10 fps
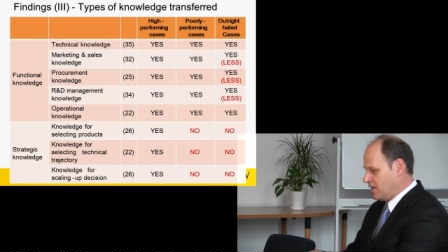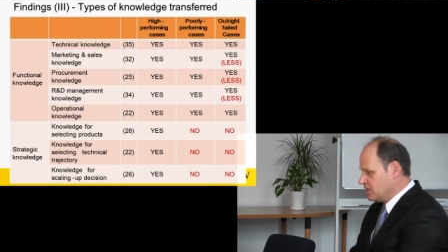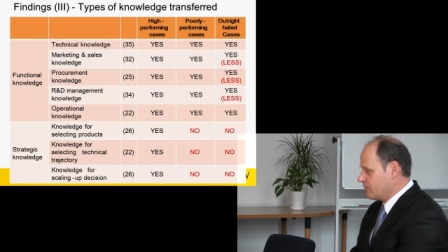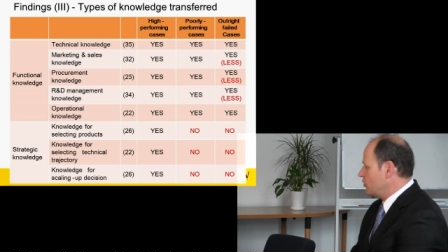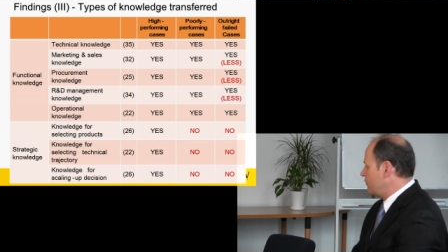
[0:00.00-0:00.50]

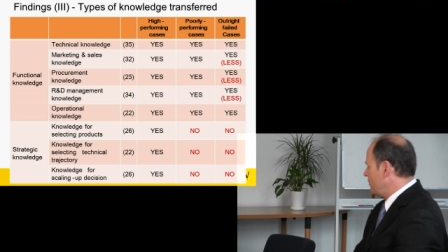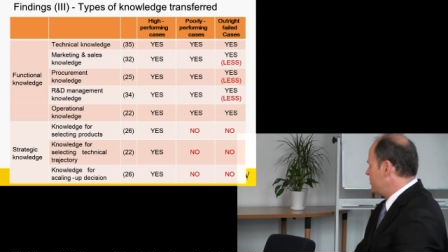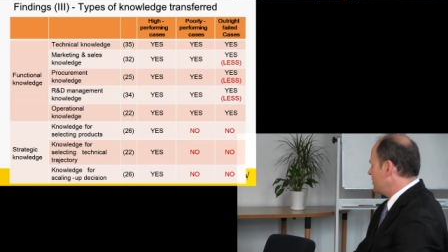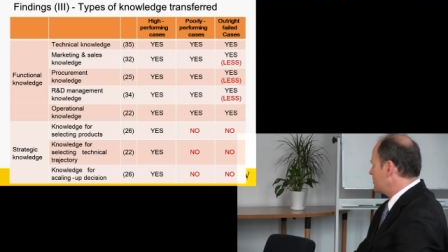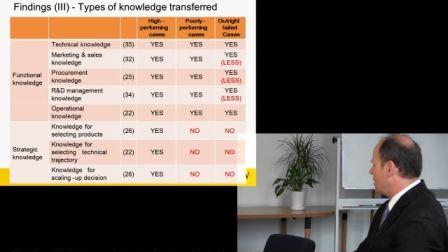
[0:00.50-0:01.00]
interviewed from
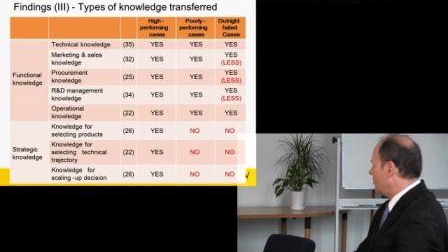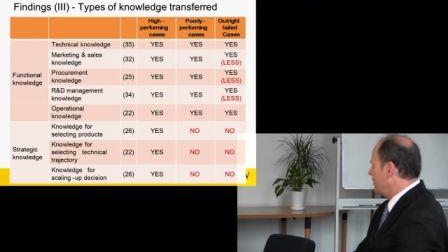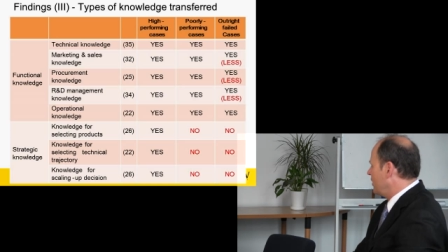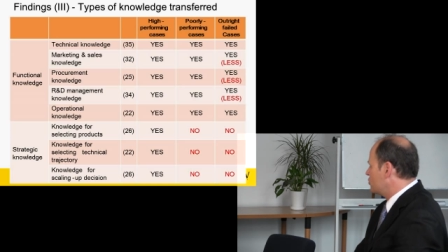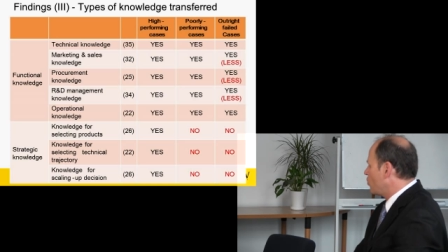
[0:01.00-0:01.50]
these 6
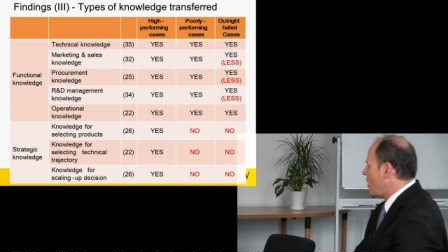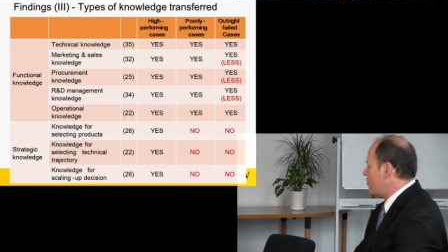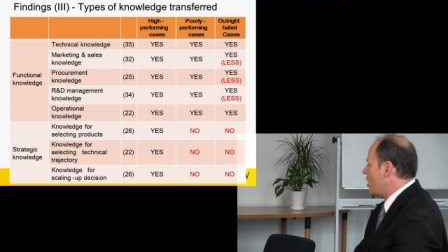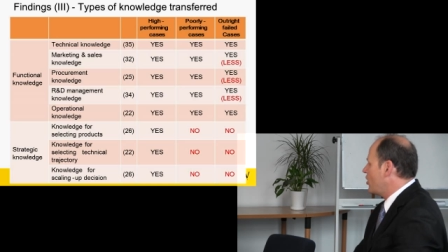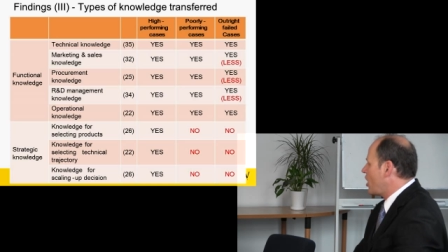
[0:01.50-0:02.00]
companies,
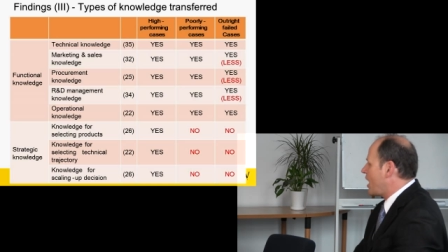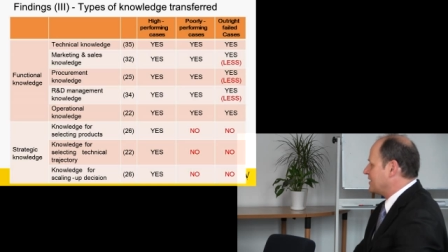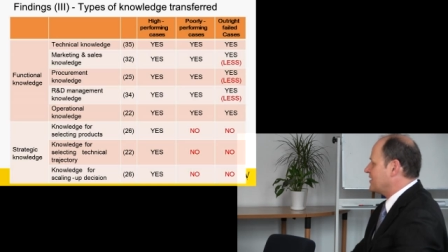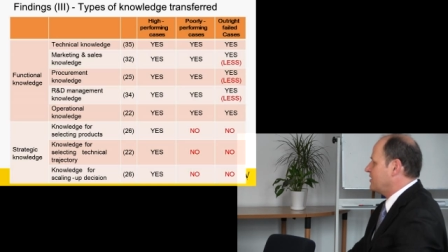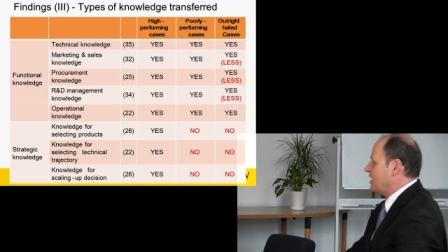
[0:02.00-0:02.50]
whether or
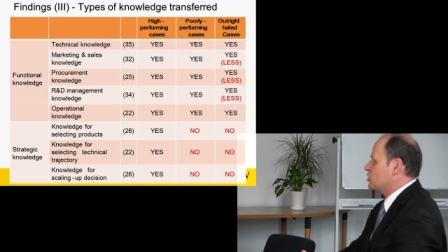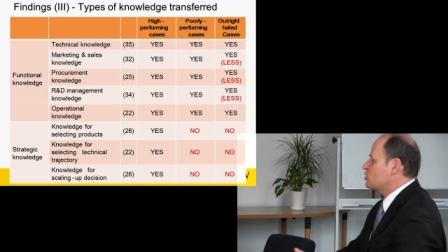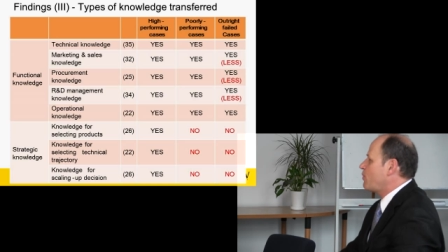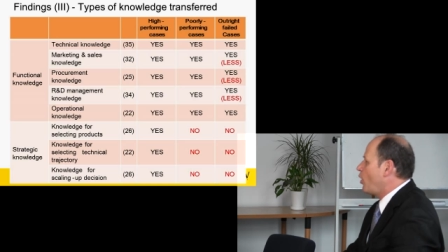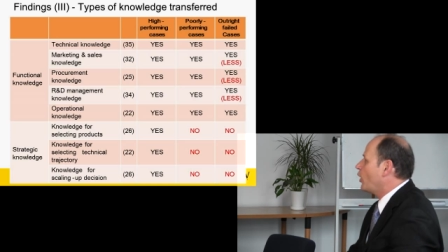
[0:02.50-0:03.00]
not they
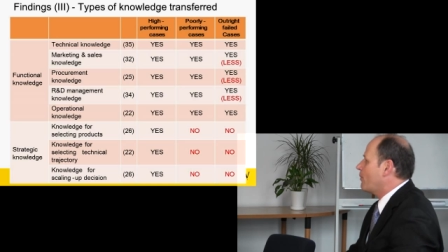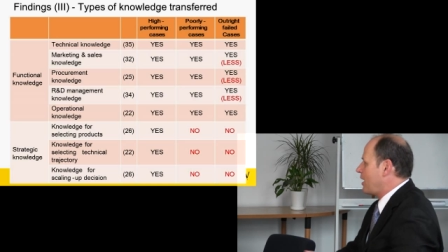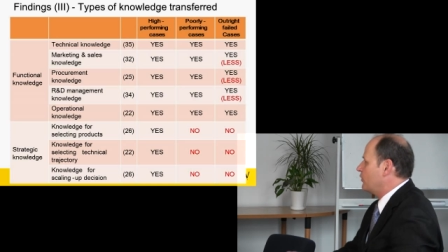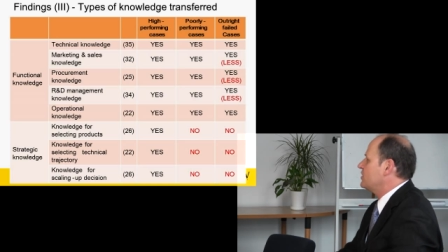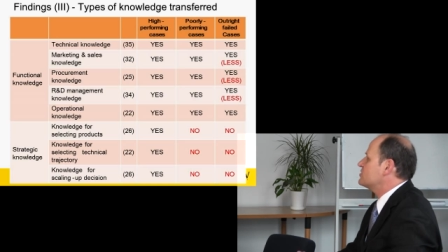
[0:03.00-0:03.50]
spoke
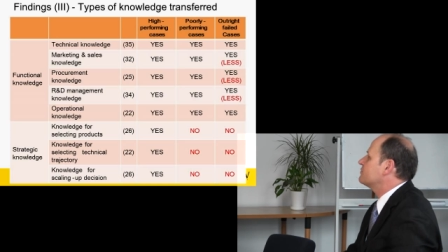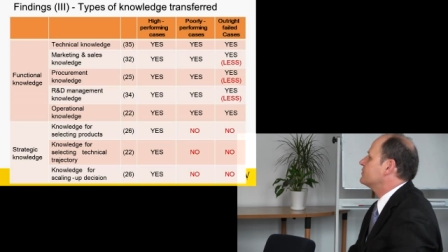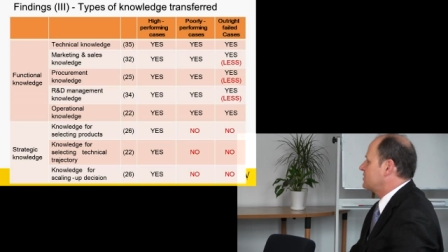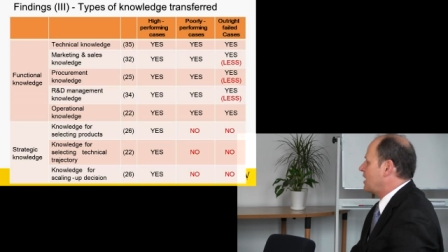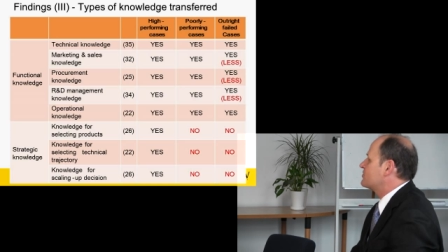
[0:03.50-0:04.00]
about these
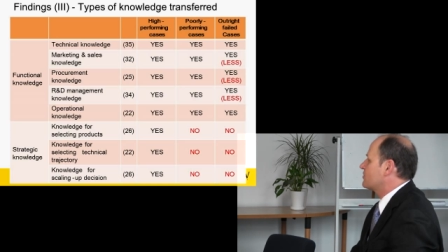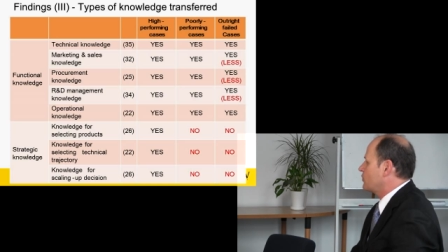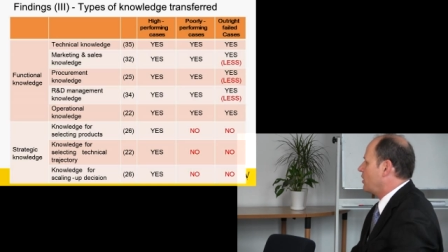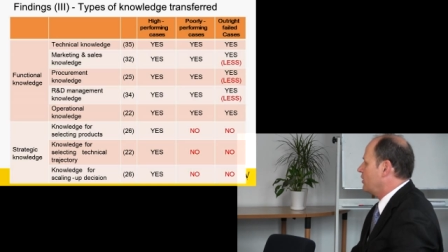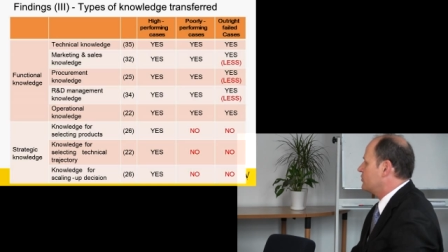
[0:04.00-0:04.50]
different types
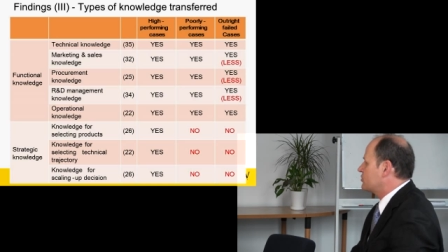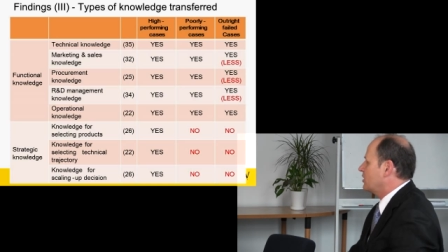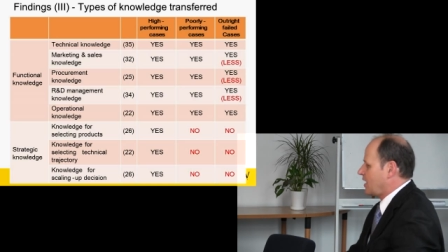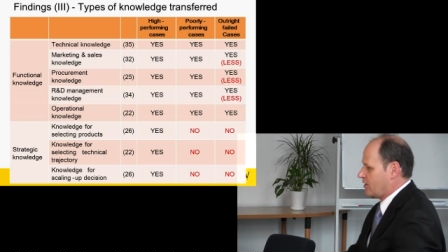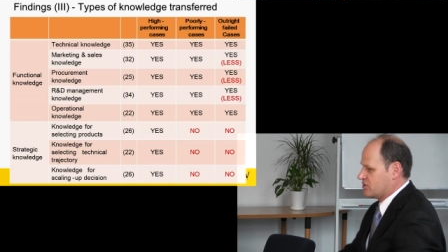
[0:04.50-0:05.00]
of knowledge
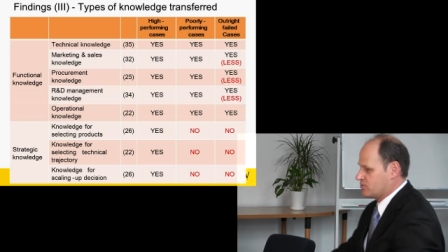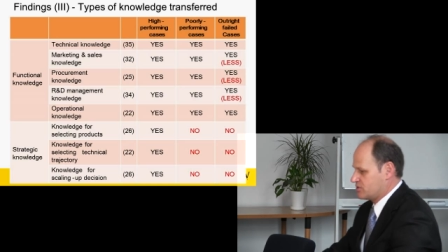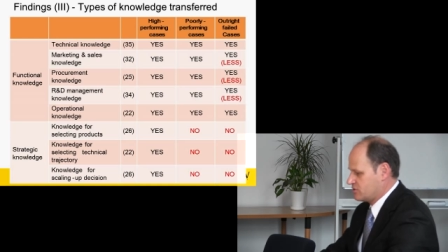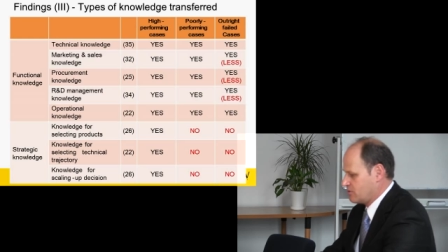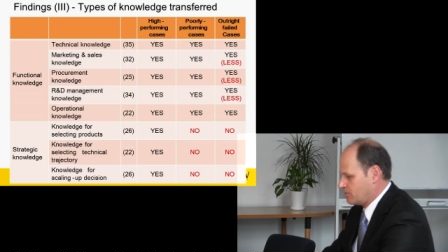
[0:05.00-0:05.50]
and how this
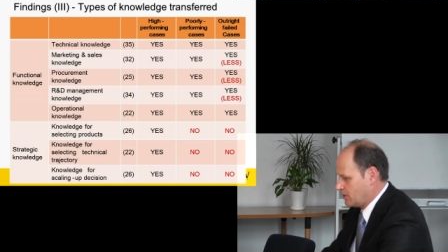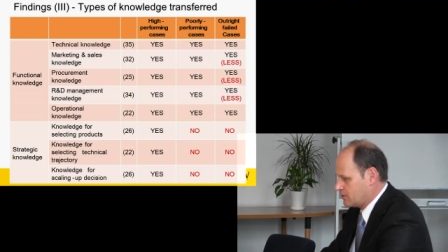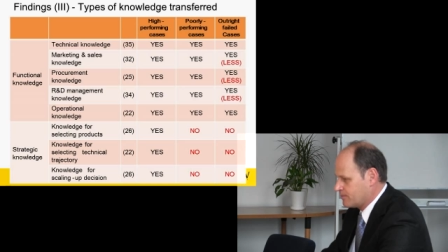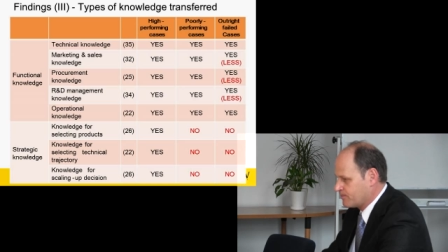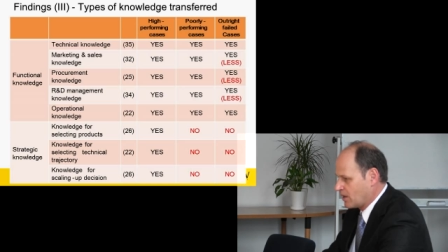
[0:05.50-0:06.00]
was distributed.